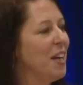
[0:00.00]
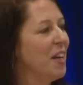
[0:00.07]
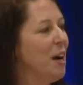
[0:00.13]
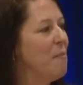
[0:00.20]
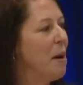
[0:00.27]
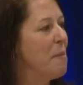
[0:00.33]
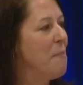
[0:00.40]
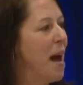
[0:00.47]

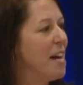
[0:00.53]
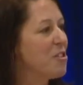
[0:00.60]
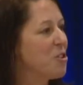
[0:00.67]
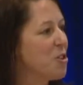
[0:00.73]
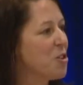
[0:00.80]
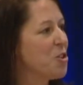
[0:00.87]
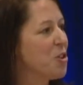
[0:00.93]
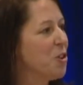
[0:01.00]
got my
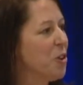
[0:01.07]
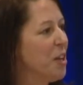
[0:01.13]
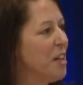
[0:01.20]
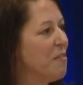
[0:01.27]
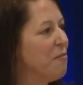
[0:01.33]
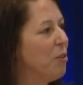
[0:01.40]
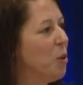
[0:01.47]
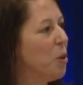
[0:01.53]
master's degree
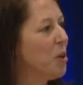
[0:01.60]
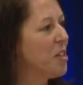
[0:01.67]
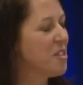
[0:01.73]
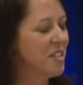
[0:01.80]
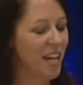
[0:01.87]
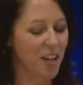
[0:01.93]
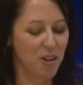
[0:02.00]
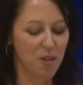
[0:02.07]
at Florida
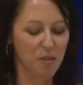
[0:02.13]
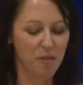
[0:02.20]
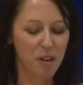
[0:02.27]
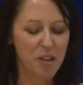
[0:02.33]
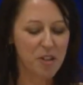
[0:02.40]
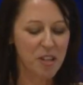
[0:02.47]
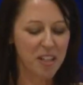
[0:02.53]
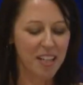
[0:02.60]
State
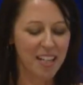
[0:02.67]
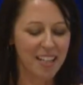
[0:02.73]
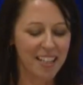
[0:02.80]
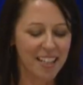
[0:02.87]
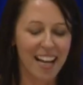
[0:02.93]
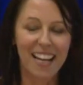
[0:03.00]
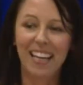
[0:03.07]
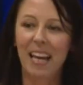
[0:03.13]
University, and
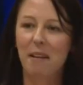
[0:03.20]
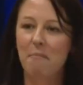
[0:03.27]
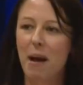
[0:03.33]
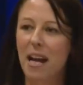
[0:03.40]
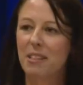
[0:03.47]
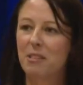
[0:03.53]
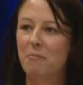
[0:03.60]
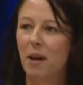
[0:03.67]
then I came
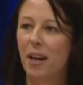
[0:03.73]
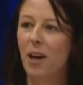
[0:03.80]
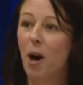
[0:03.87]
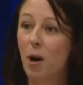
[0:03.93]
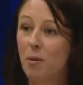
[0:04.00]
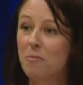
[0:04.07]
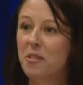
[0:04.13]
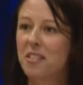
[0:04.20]
back to my
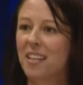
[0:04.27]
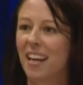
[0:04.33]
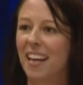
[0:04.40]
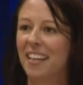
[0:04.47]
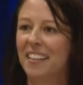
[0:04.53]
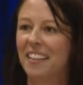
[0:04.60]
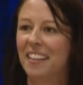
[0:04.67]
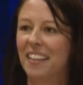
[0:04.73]
home
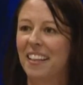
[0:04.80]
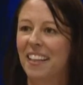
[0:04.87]
state,